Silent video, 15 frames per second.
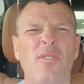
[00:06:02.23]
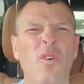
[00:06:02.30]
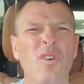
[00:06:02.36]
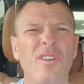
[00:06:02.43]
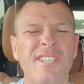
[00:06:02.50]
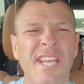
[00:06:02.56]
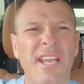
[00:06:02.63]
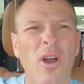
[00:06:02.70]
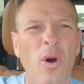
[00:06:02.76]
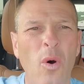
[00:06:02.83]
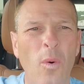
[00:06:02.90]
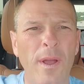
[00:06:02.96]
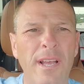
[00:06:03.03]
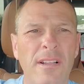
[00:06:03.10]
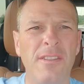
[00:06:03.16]
A horse like
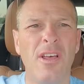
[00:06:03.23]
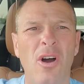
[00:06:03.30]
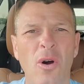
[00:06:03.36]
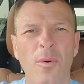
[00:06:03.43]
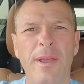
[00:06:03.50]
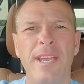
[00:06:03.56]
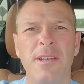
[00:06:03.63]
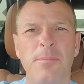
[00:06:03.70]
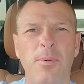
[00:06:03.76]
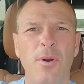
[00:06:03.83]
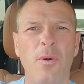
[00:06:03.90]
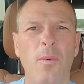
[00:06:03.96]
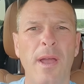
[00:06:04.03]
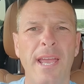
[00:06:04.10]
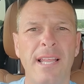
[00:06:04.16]
Oh Hill No, we had to
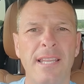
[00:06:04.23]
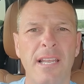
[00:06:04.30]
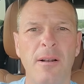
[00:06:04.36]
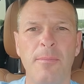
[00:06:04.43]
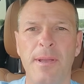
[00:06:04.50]
put away a little